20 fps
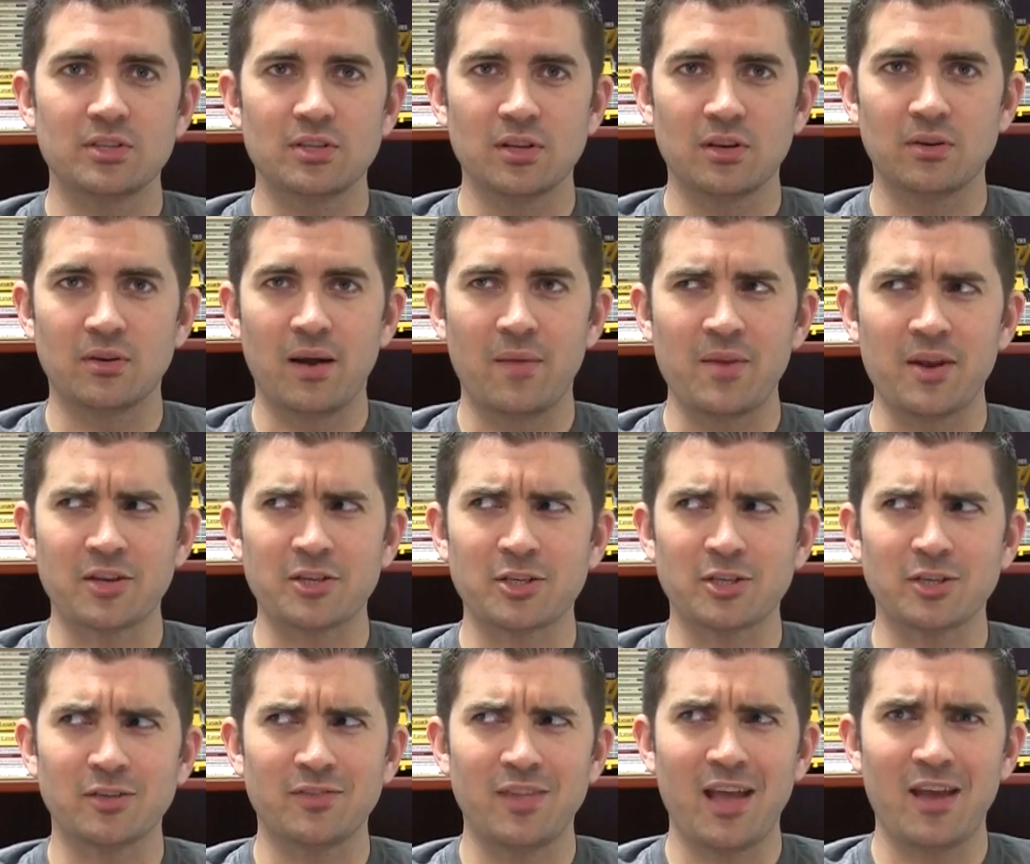So I'm not
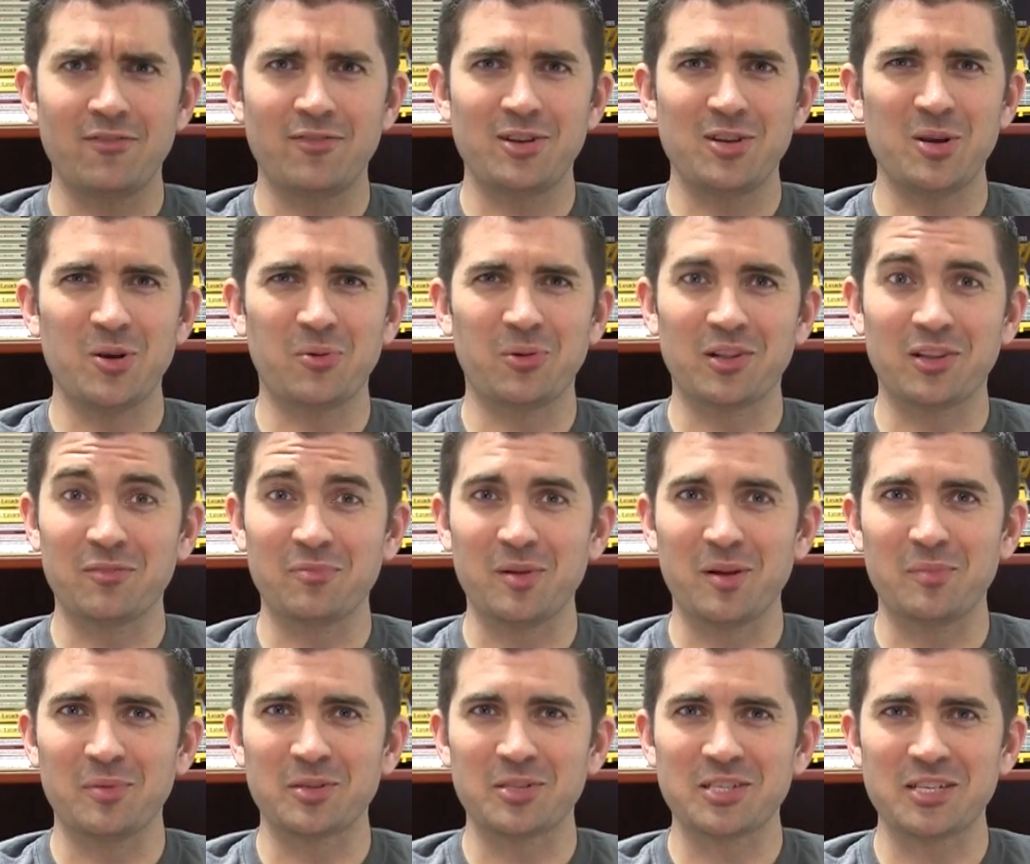sure if that video will have
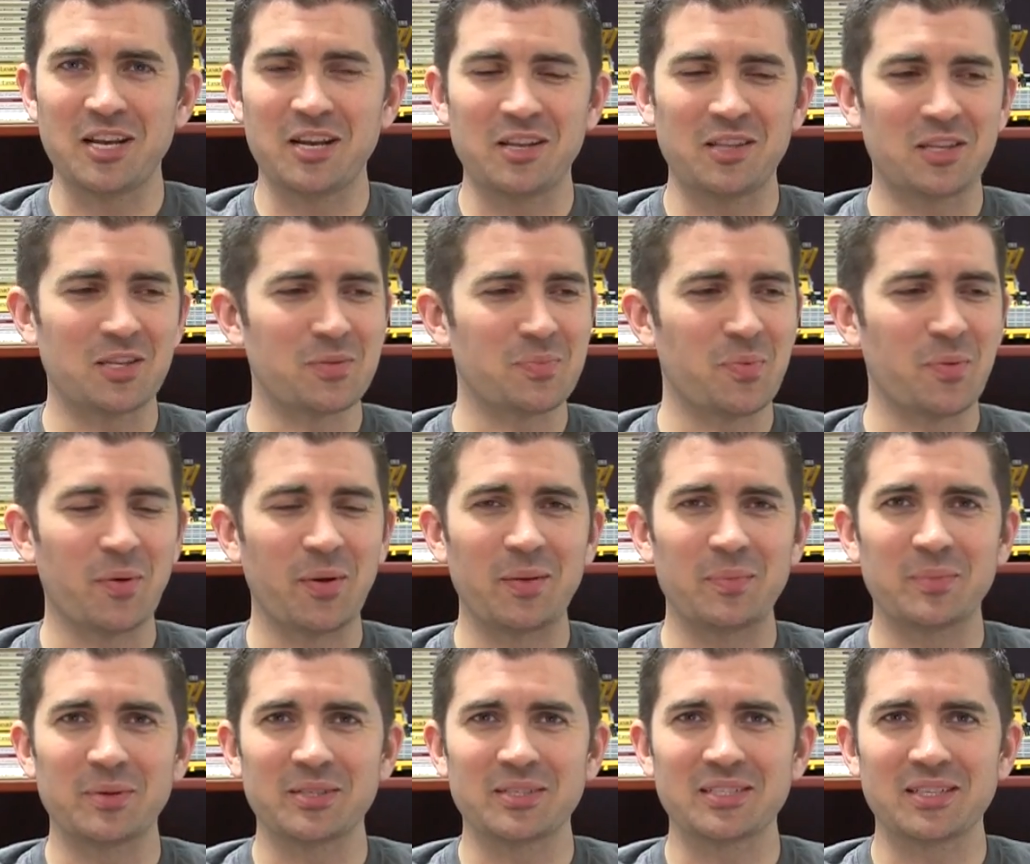published yet at this
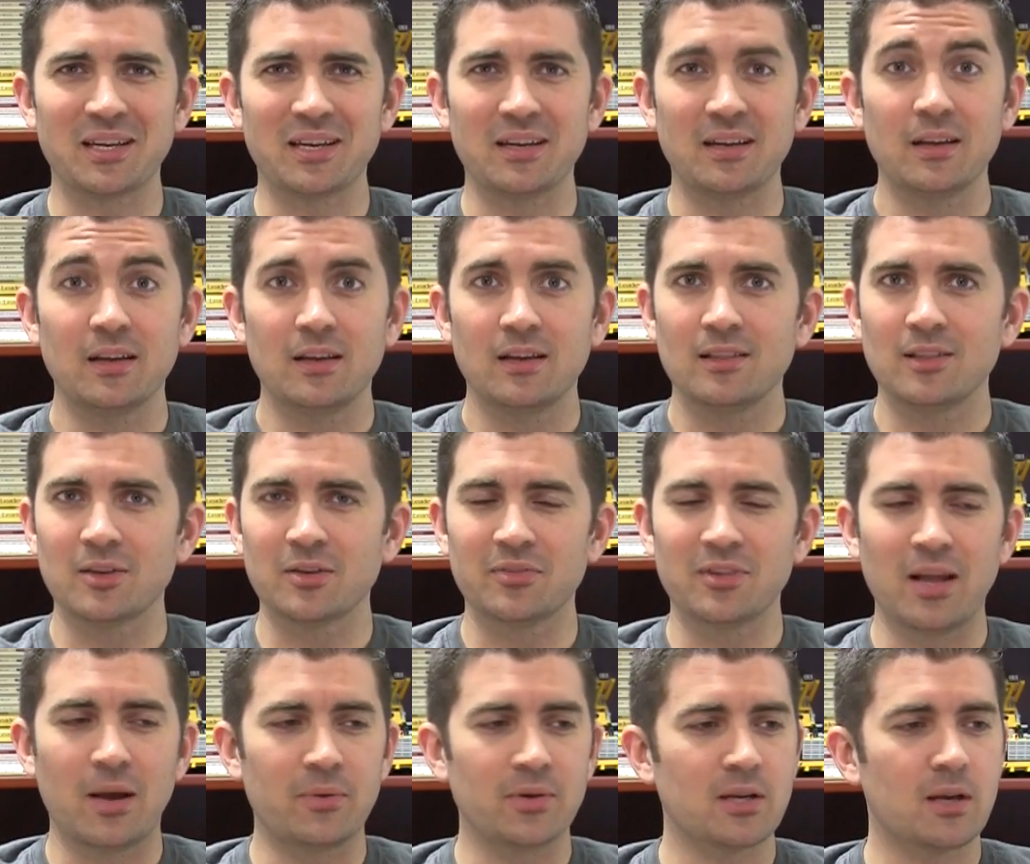point, but uh, look
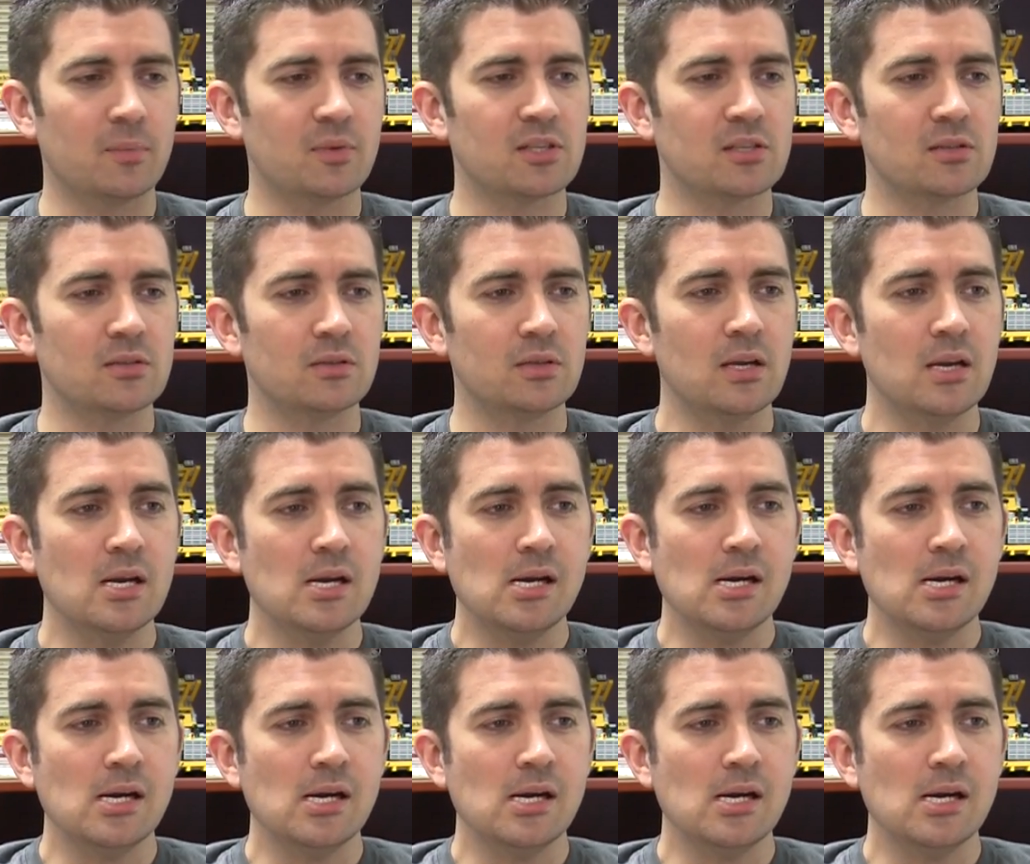for that one coming soon.